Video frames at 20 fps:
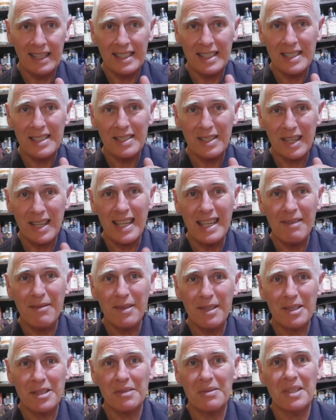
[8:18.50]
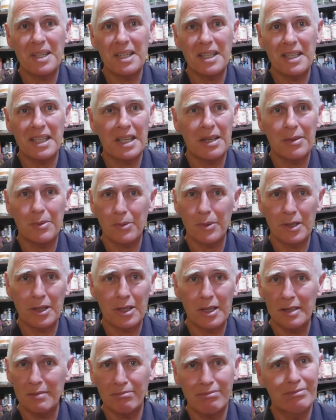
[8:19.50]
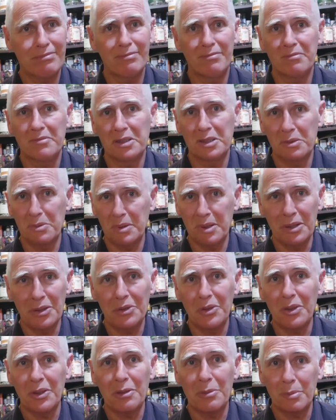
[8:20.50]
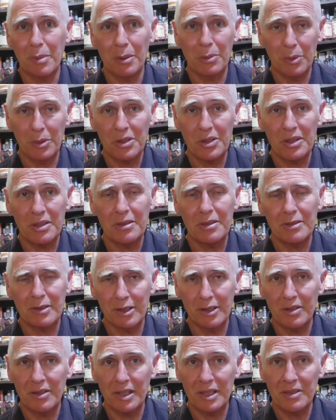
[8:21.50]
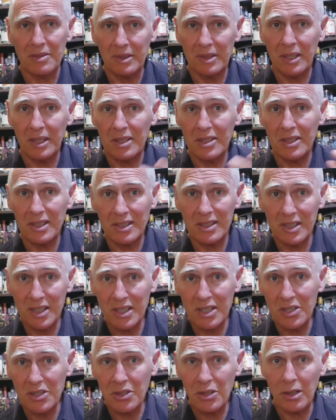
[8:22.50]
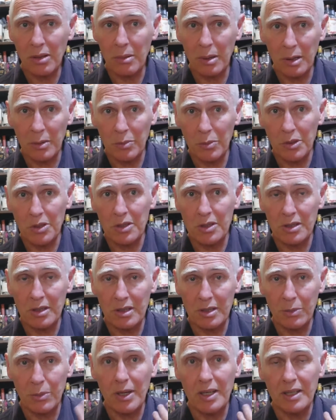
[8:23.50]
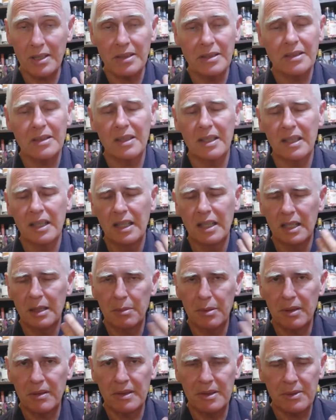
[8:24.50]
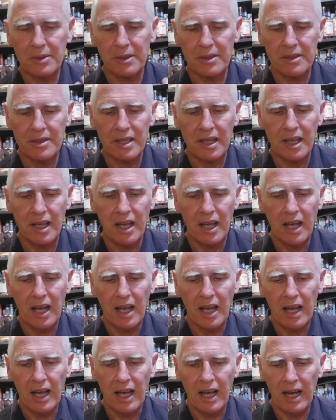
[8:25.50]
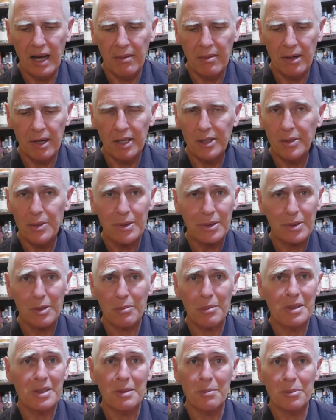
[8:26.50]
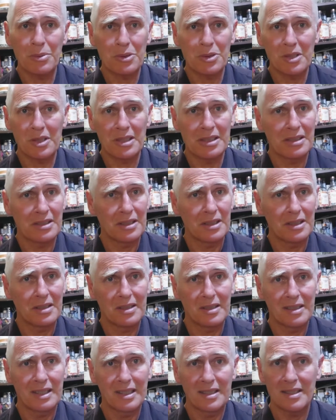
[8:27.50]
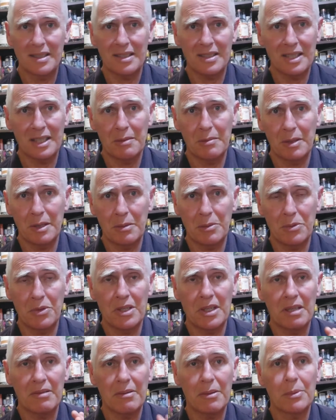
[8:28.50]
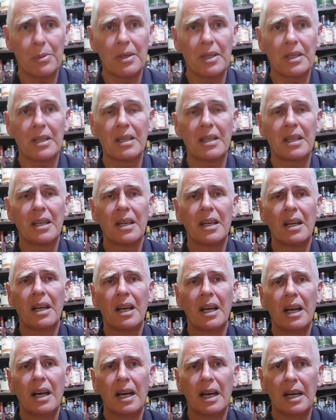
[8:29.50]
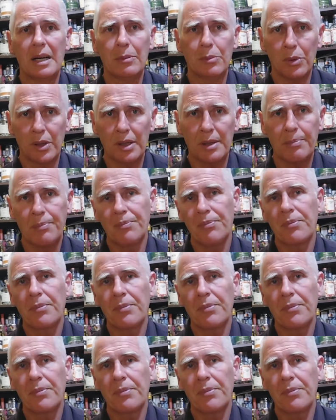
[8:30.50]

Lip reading: just even as I've done it now, and I, as we all know by watching a lot of these videos, and I suggest you go back and watch the ones, previous ones, I do incredibly simple G&Ts. It's the same damn drink every week. Why?